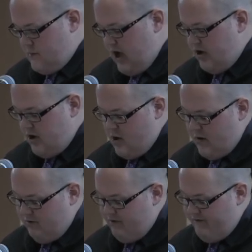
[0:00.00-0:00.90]
I'm going to go
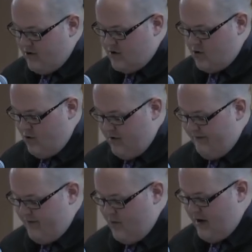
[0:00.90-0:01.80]
in reverse order
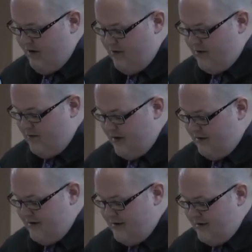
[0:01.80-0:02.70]
from what I wrote them in.
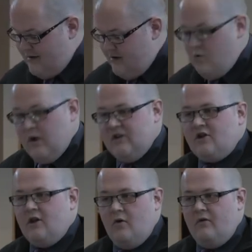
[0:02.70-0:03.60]
One is
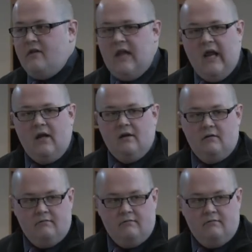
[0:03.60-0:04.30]
clothe the naked.